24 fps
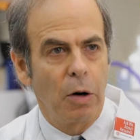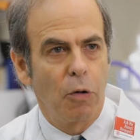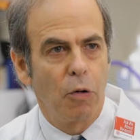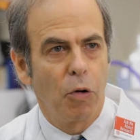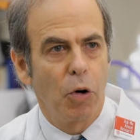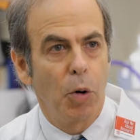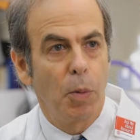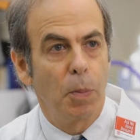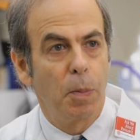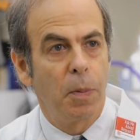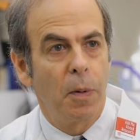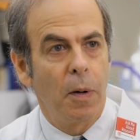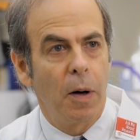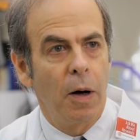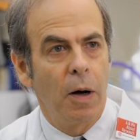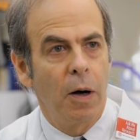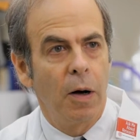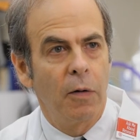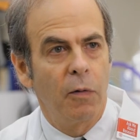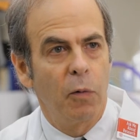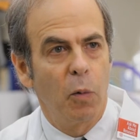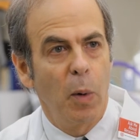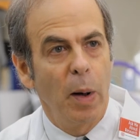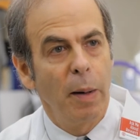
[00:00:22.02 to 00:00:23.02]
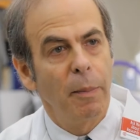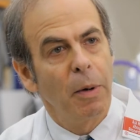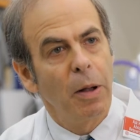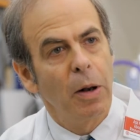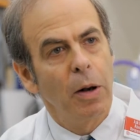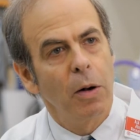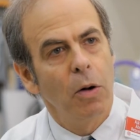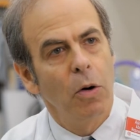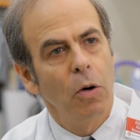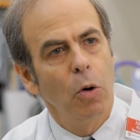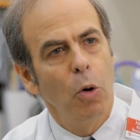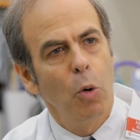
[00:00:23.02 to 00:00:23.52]
a group of
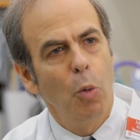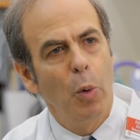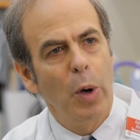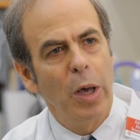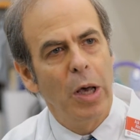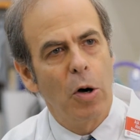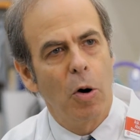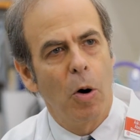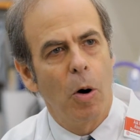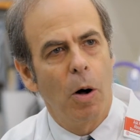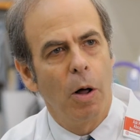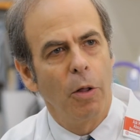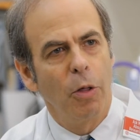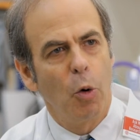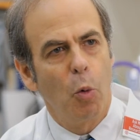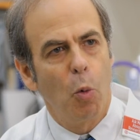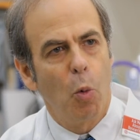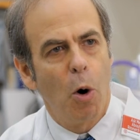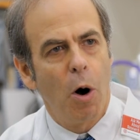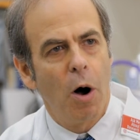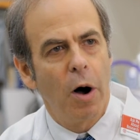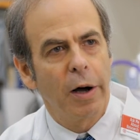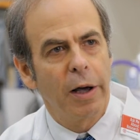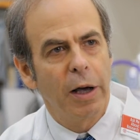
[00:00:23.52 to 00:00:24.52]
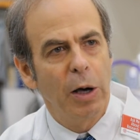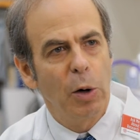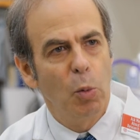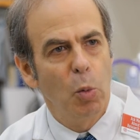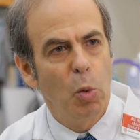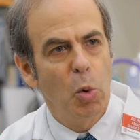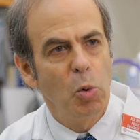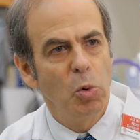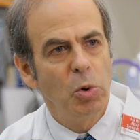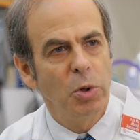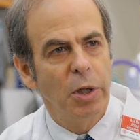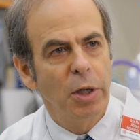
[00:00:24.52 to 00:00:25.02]
women who we call the walking
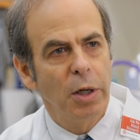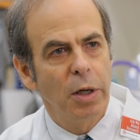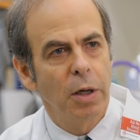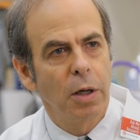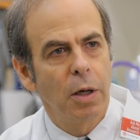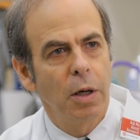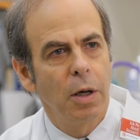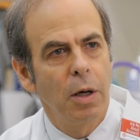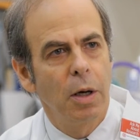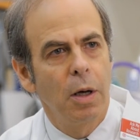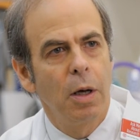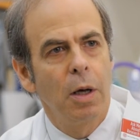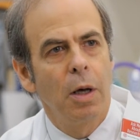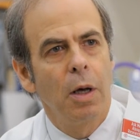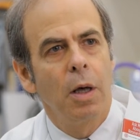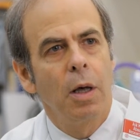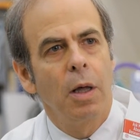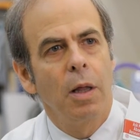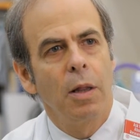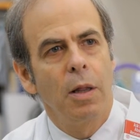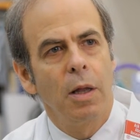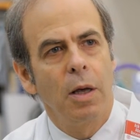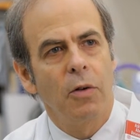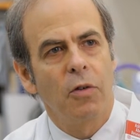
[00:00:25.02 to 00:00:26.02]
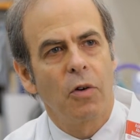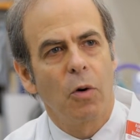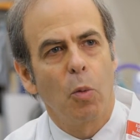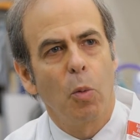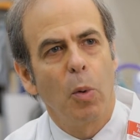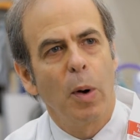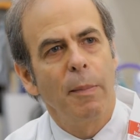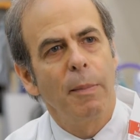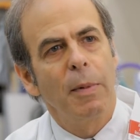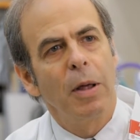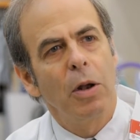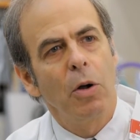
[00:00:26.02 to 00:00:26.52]
wounded. These are
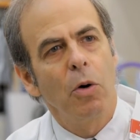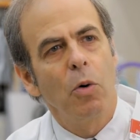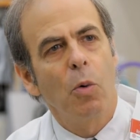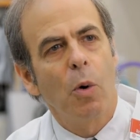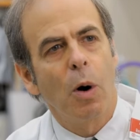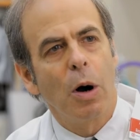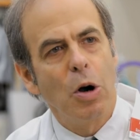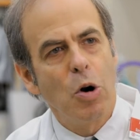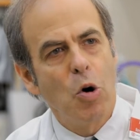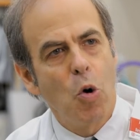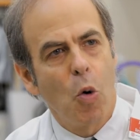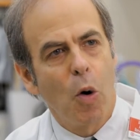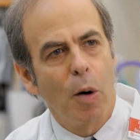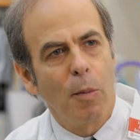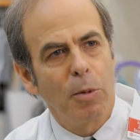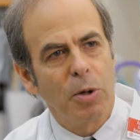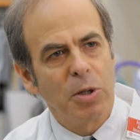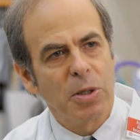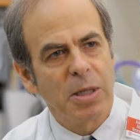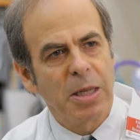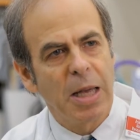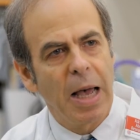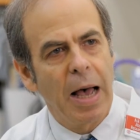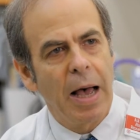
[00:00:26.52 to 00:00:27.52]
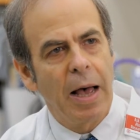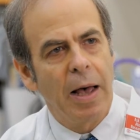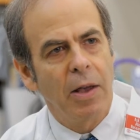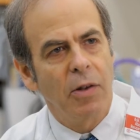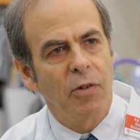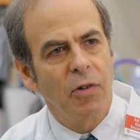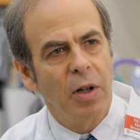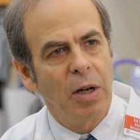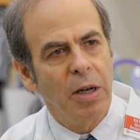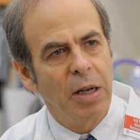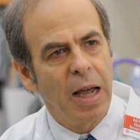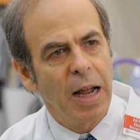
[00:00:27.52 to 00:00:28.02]
women who are
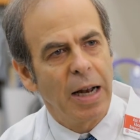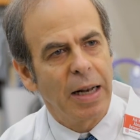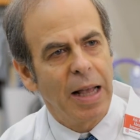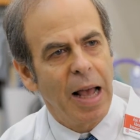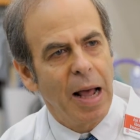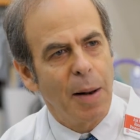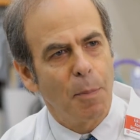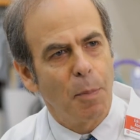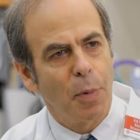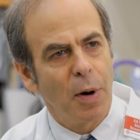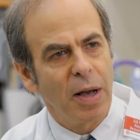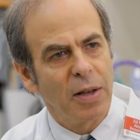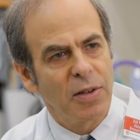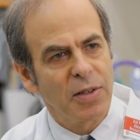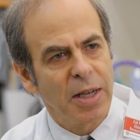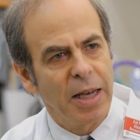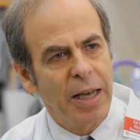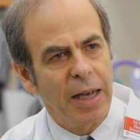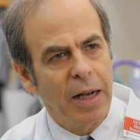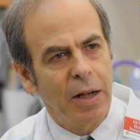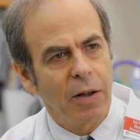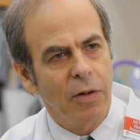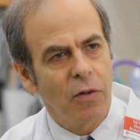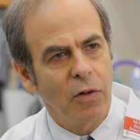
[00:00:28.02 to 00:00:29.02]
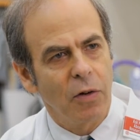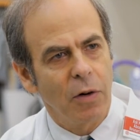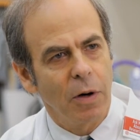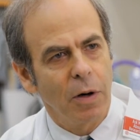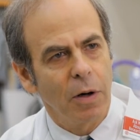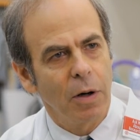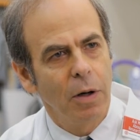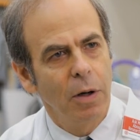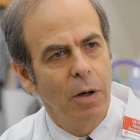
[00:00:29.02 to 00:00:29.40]
normal-sized and yet get breast cancer.